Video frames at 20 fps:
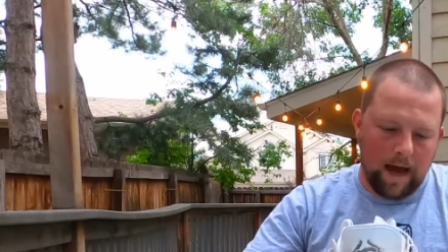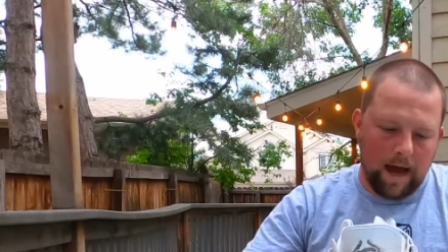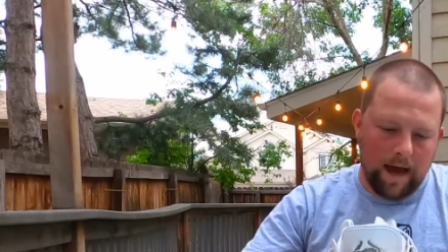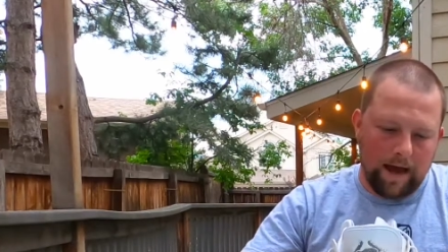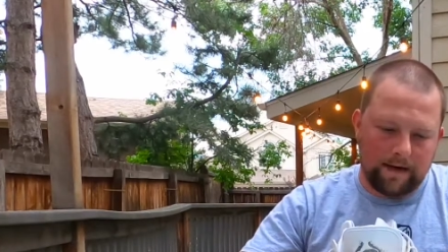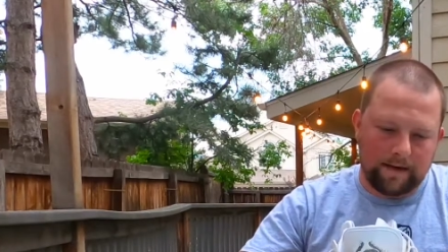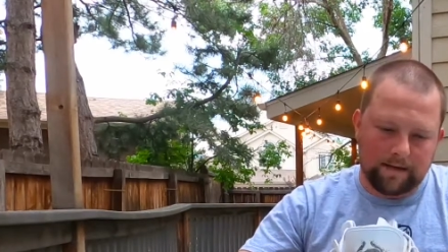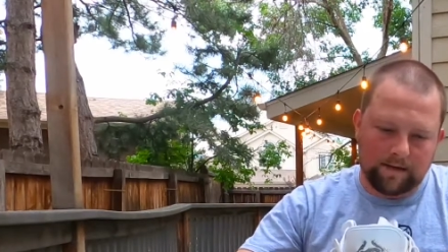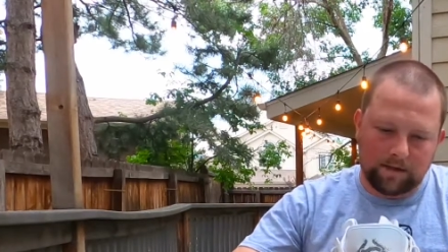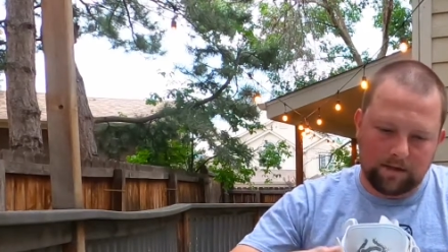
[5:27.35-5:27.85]

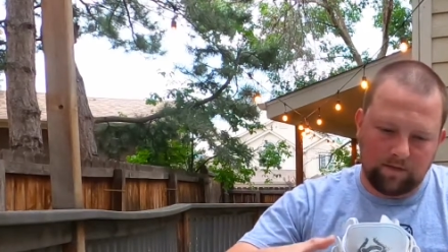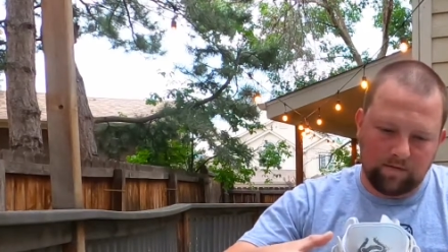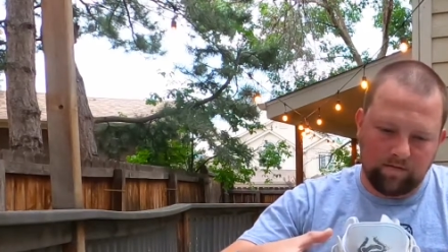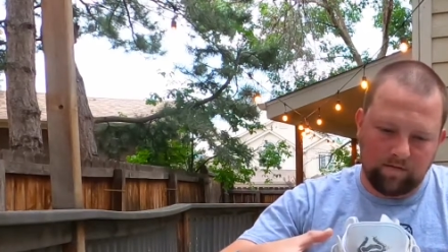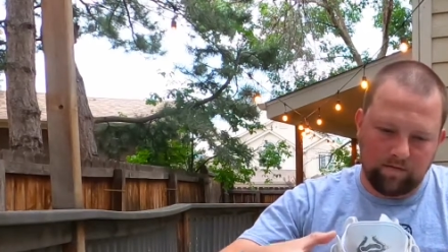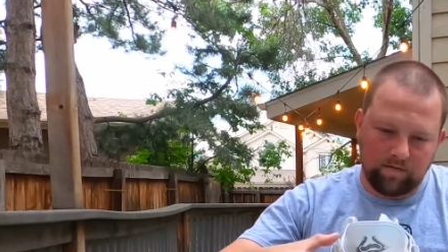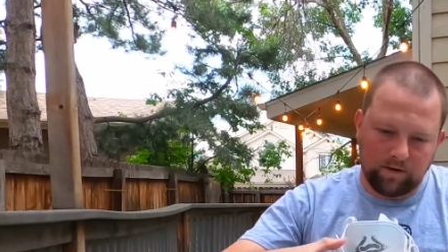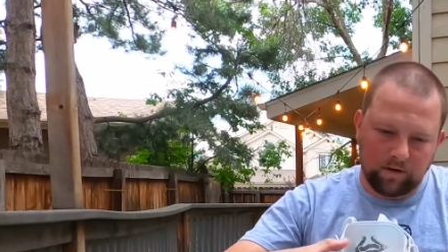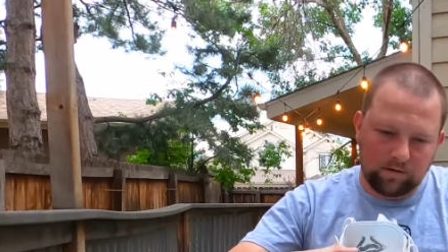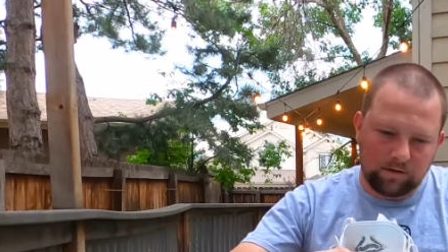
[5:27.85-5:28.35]
and it just
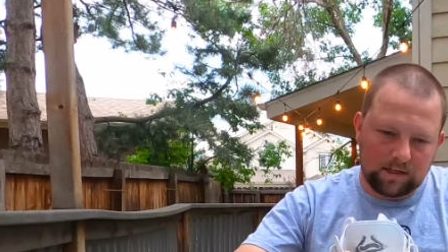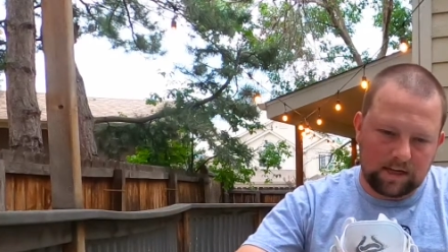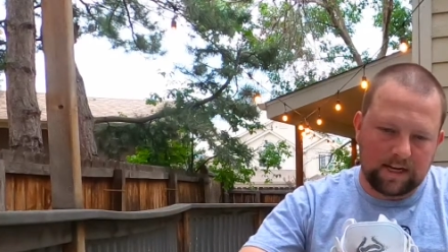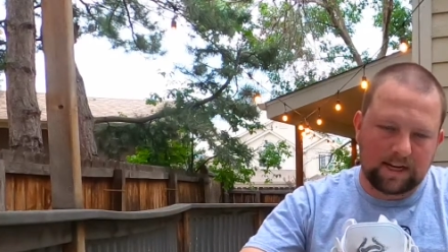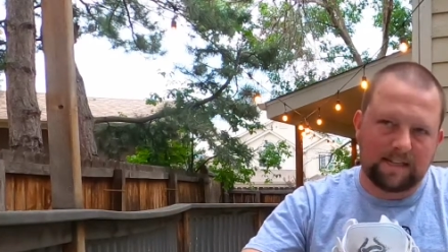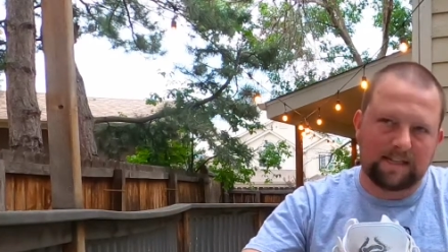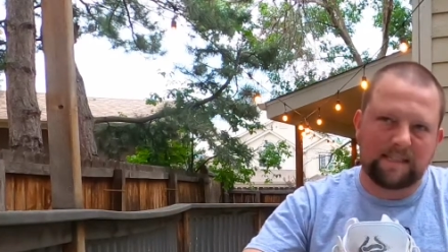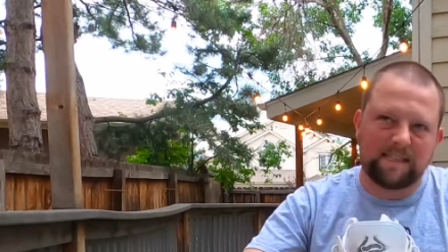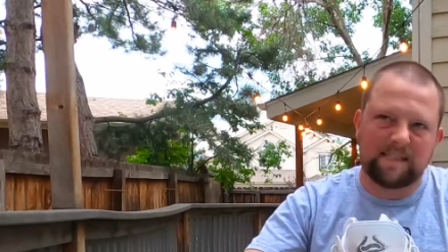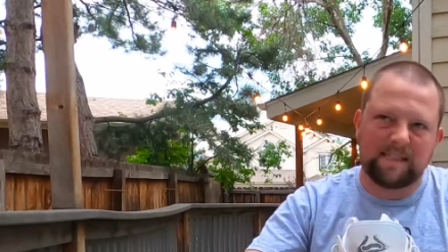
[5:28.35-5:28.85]
feels
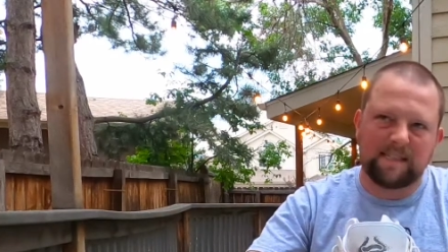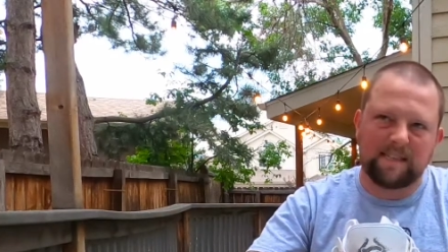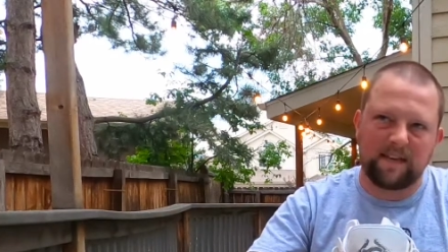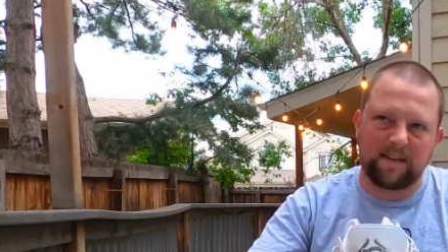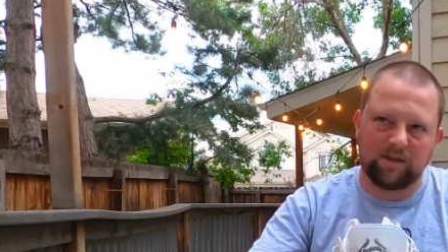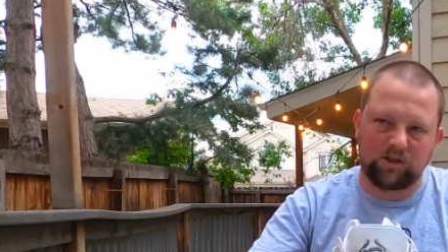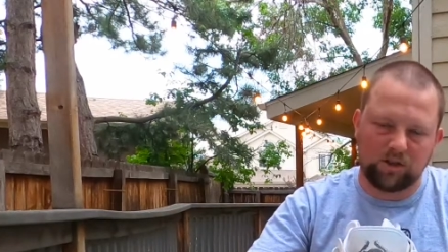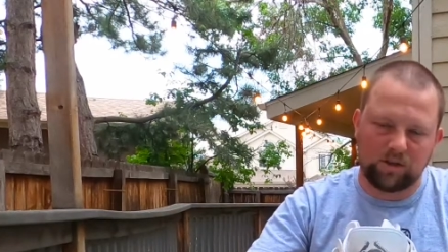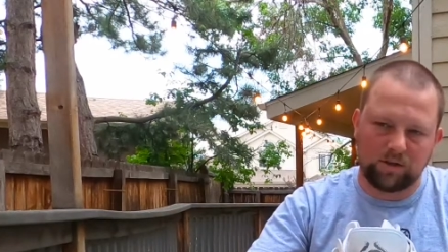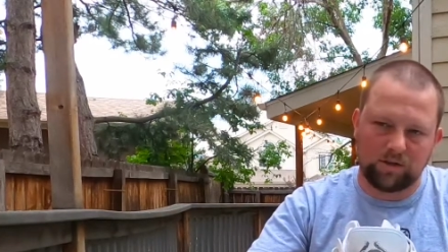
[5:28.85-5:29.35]
like it's
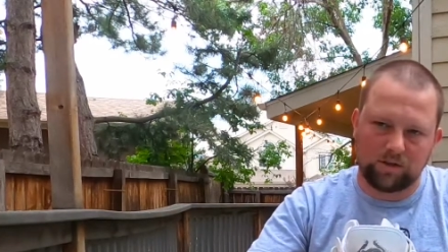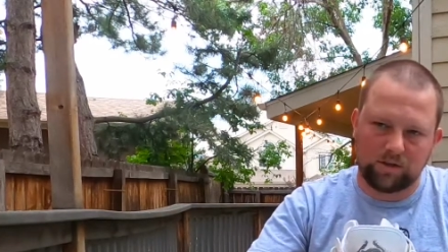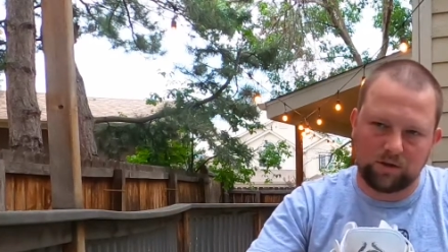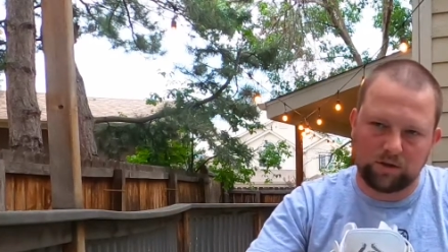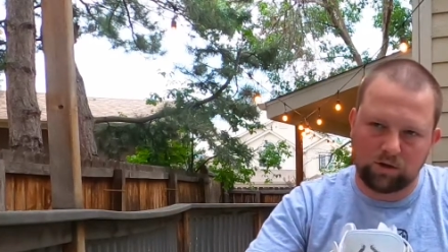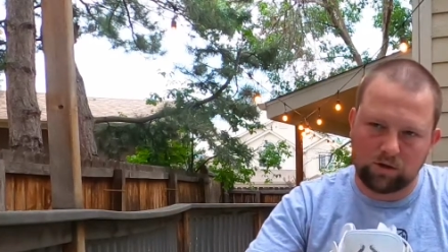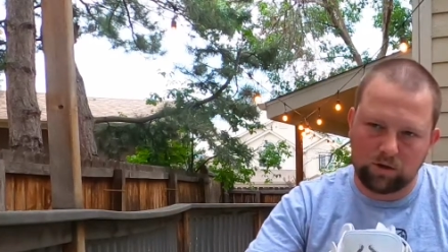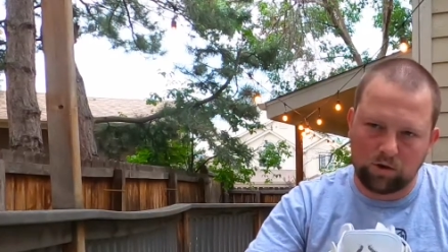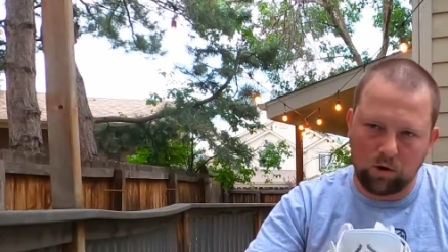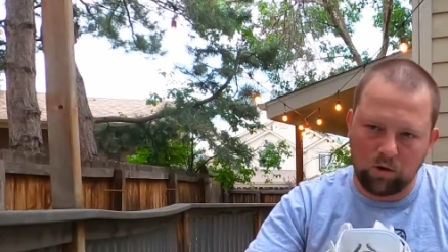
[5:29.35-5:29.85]
cinched
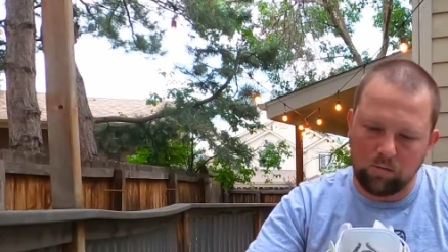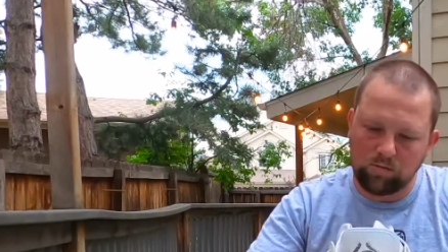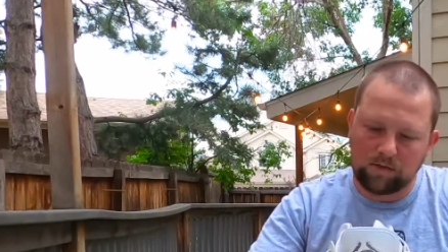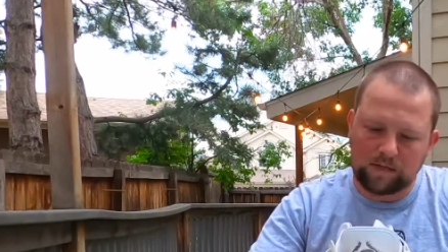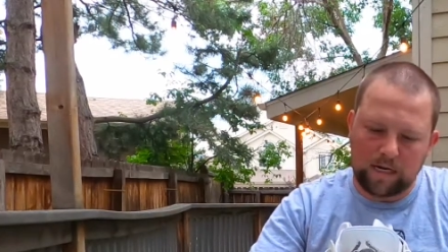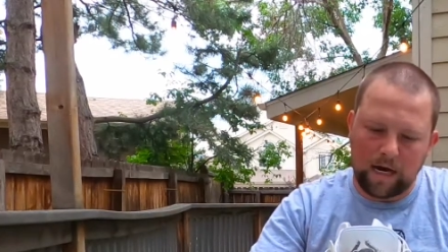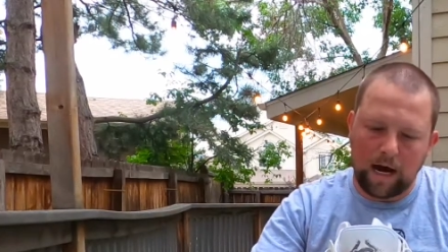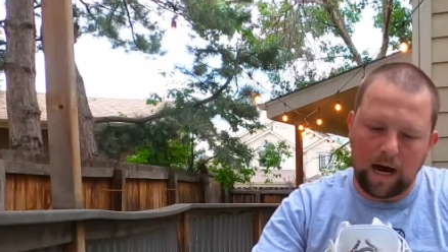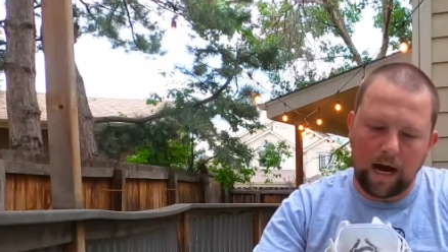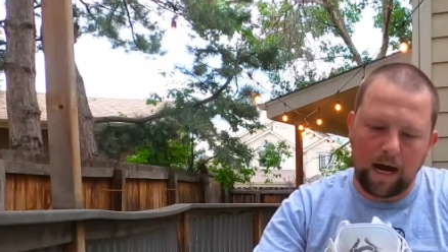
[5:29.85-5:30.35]
so
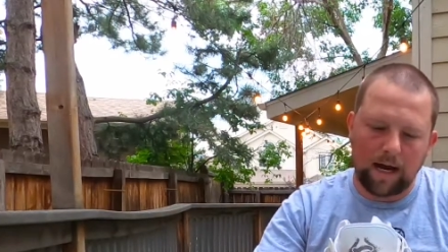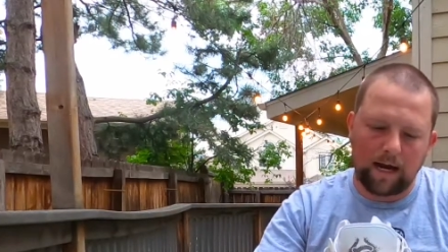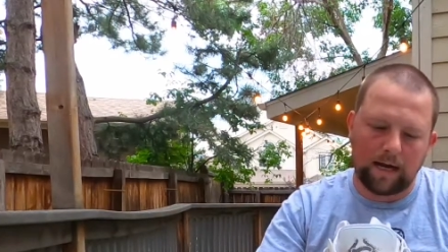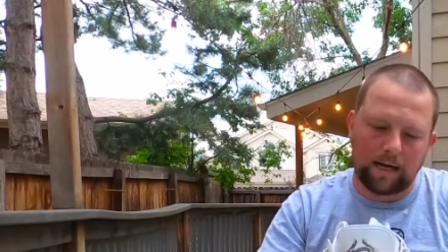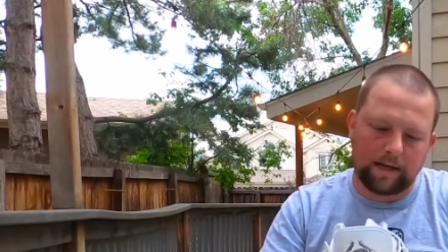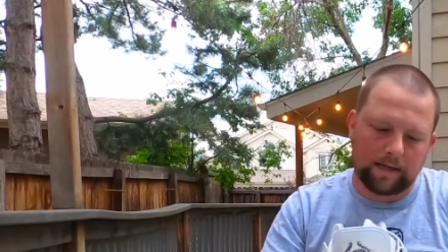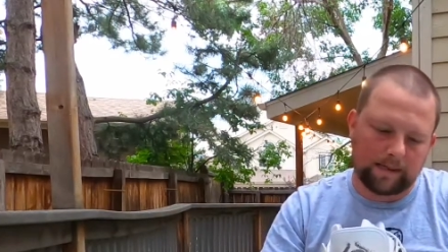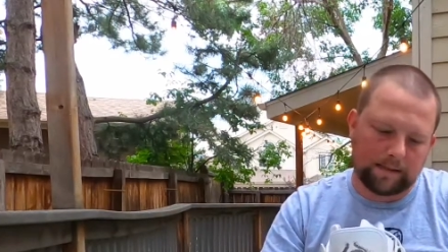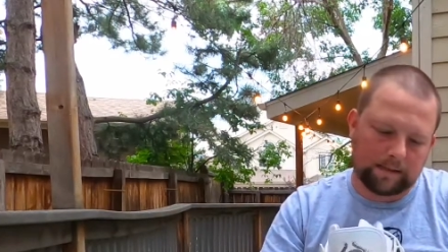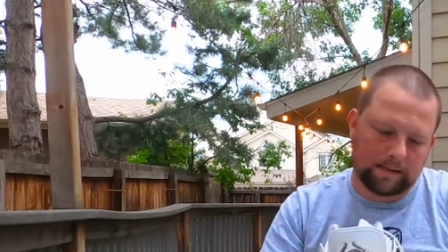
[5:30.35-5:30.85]

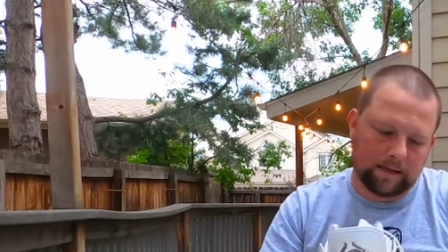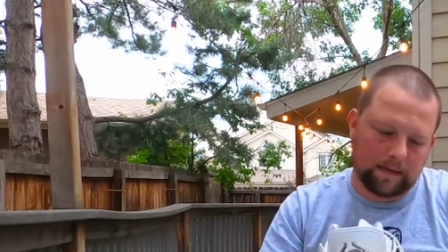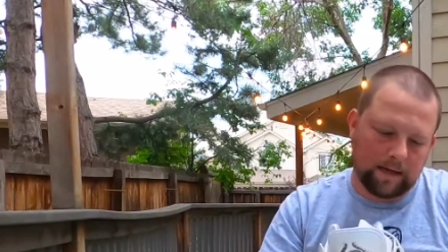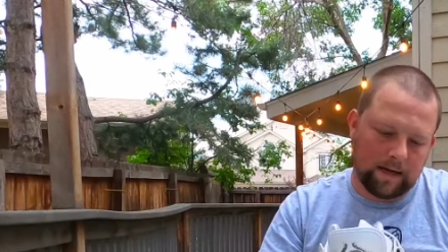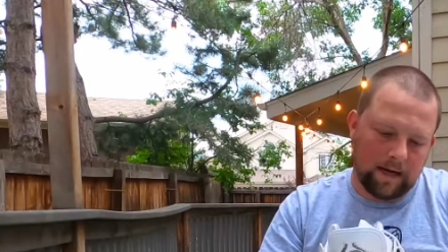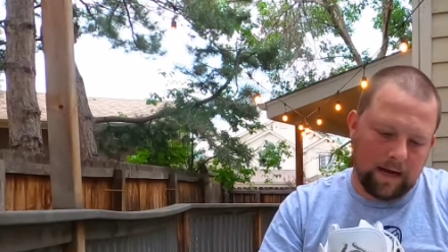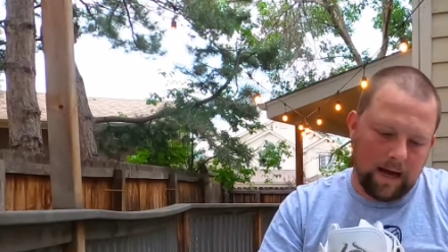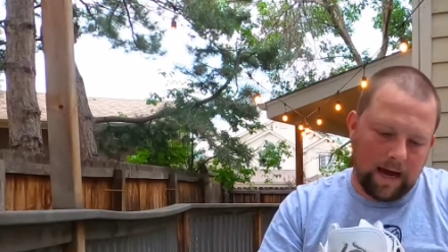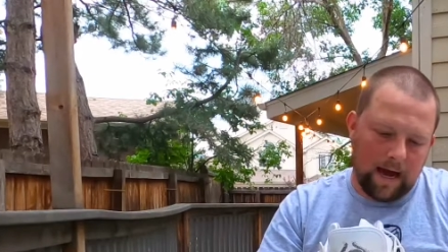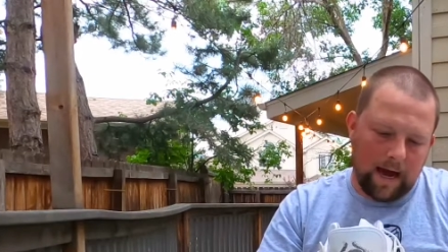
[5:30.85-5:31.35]
tight.
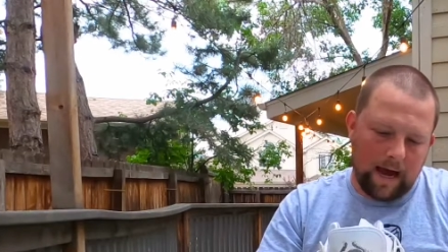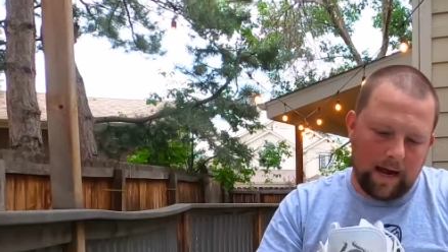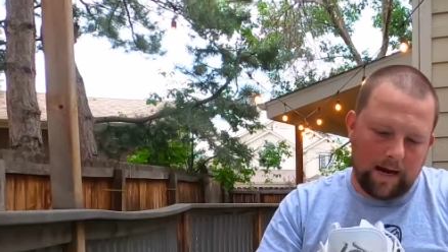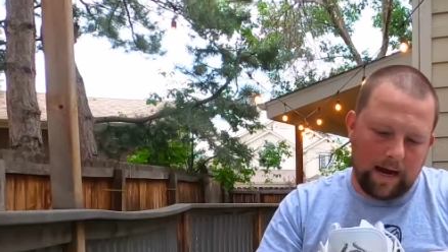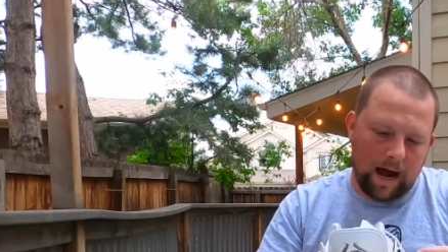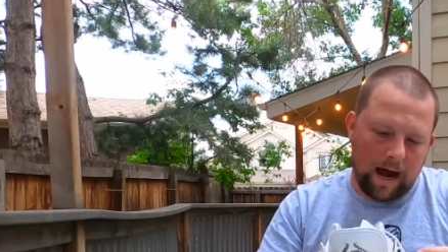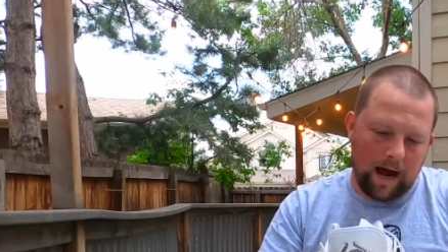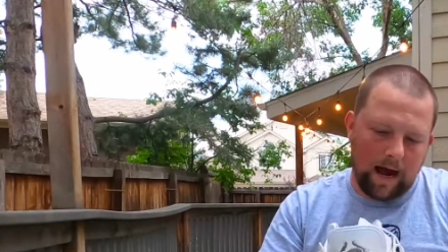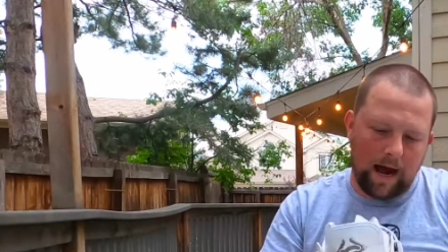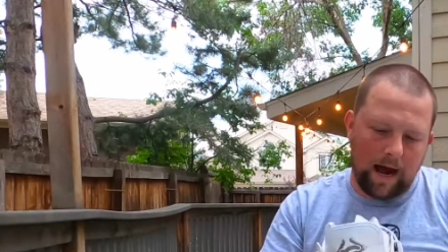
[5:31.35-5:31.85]
And